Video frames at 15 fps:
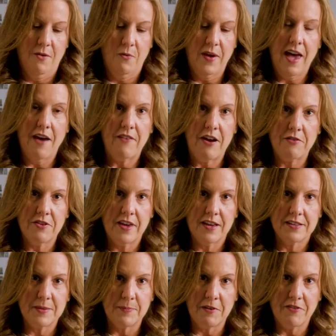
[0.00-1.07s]
we have everything
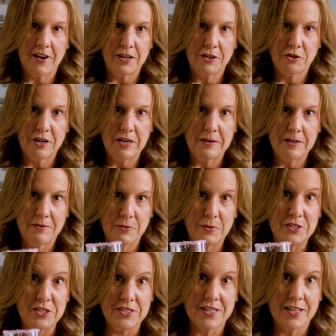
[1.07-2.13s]
except the final ingredient,
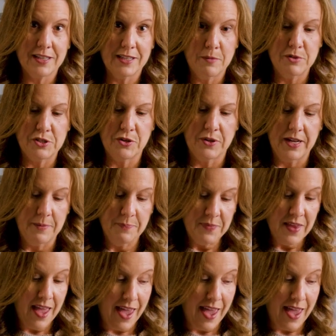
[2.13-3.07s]
which is club soda.